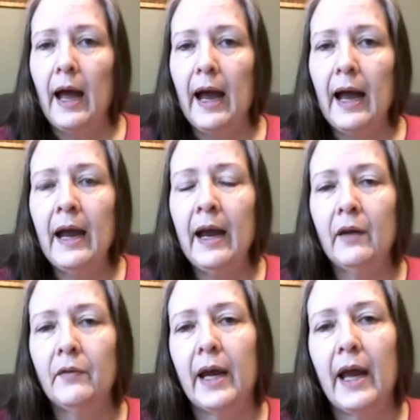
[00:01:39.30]
I
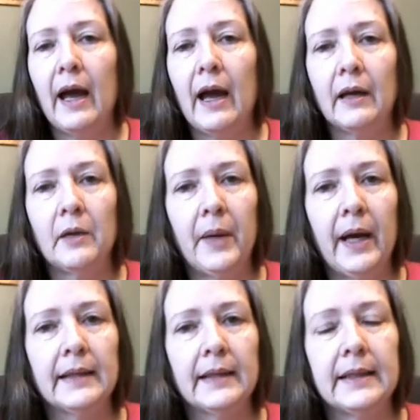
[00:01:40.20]
have a high
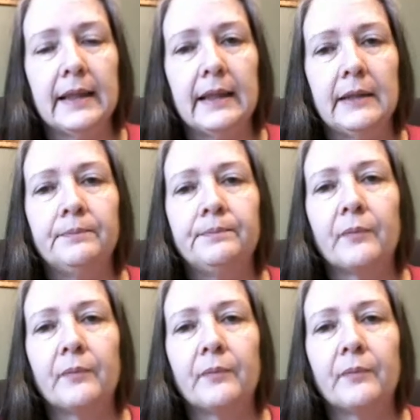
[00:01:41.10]
capacity